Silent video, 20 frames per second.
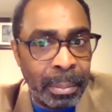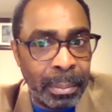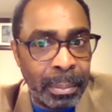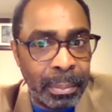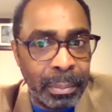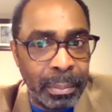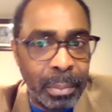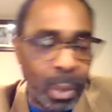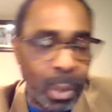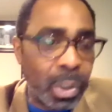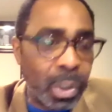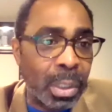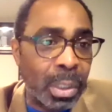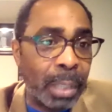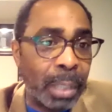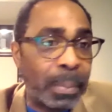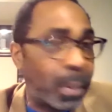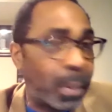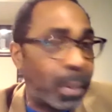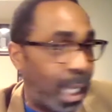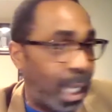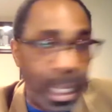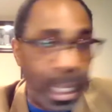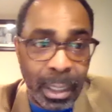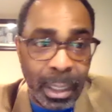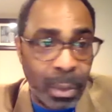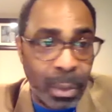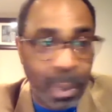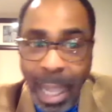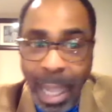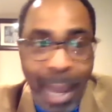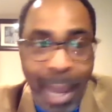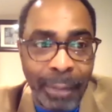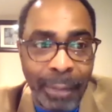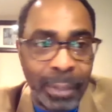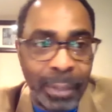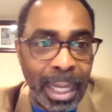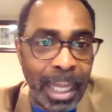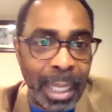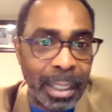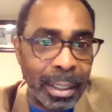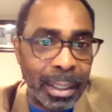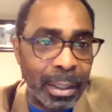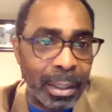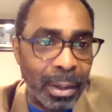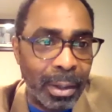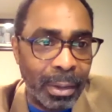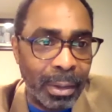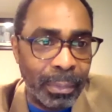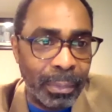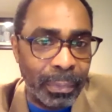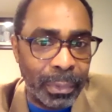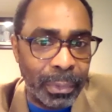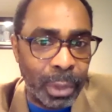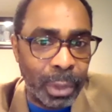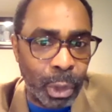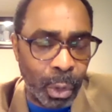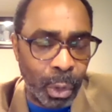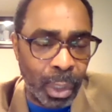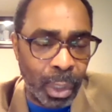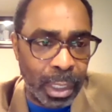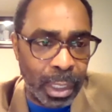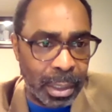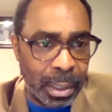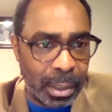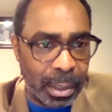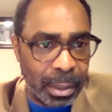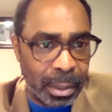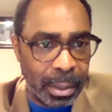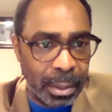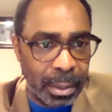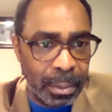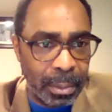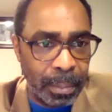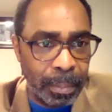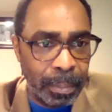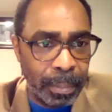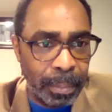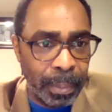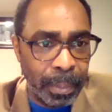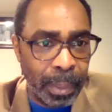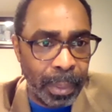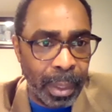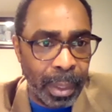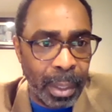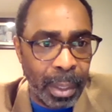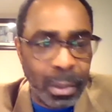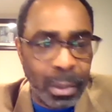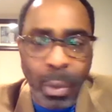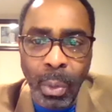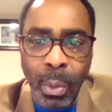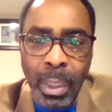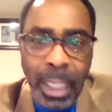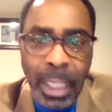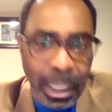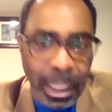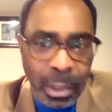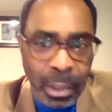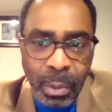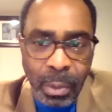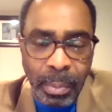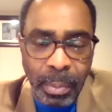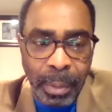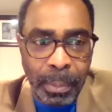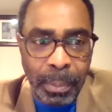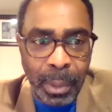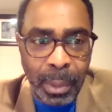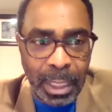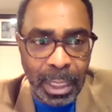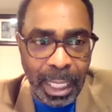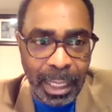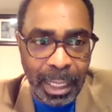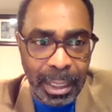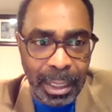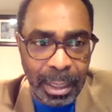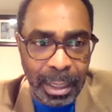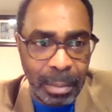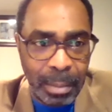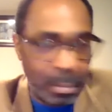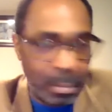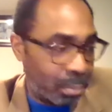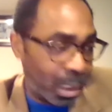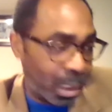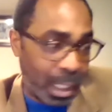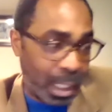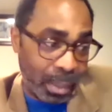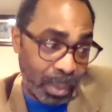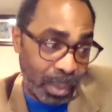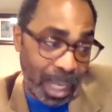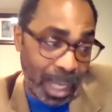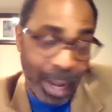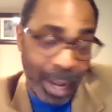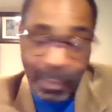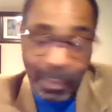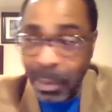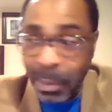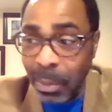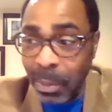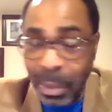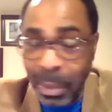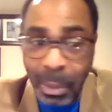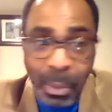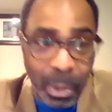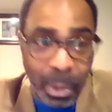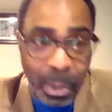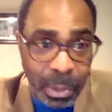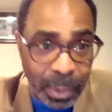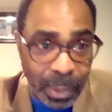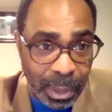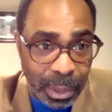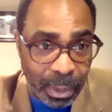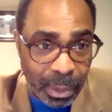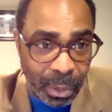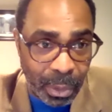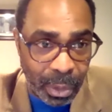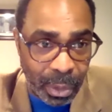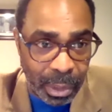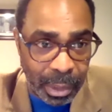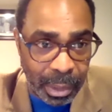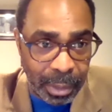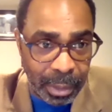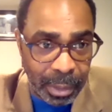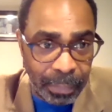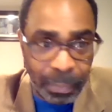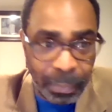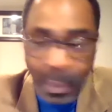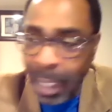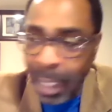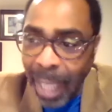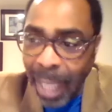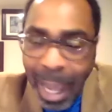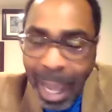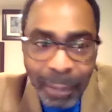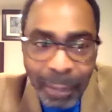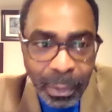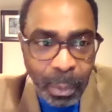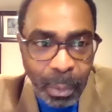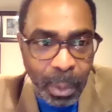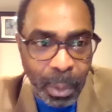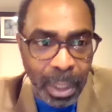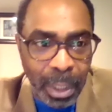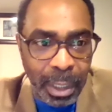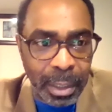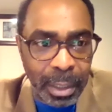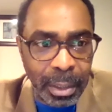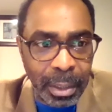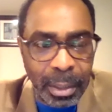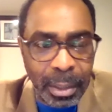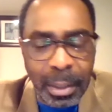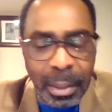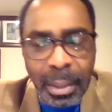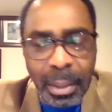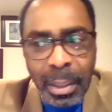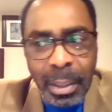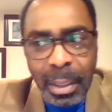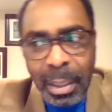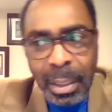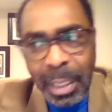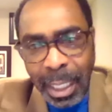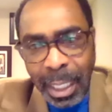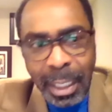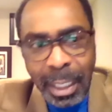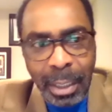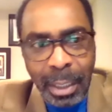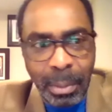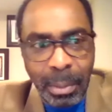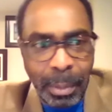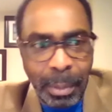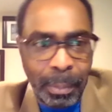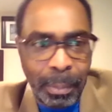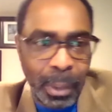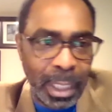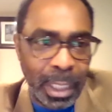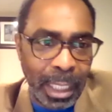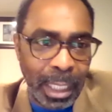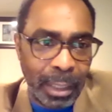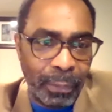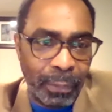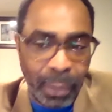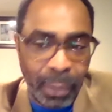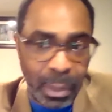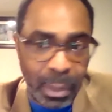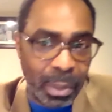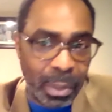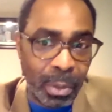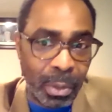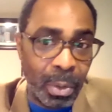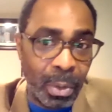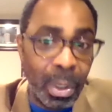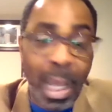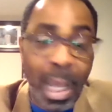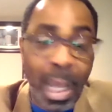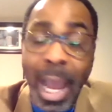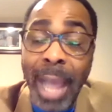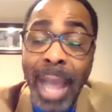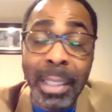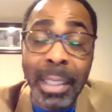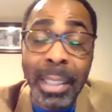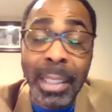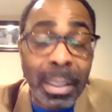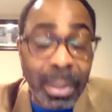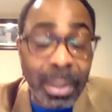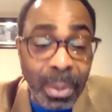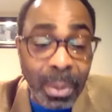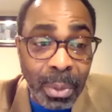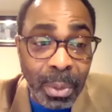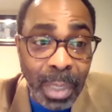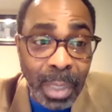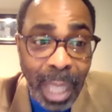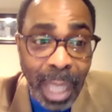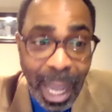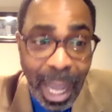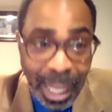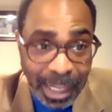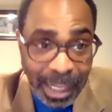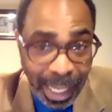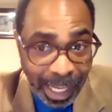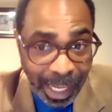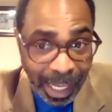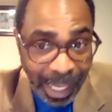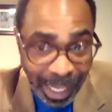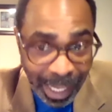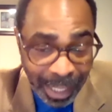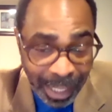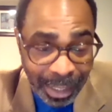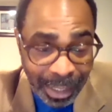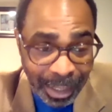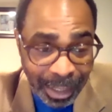Most people don't have that choice. So they should be protected, because we have to go to the grocery stores. They have to work. They need to be protected first. So as soon as I can,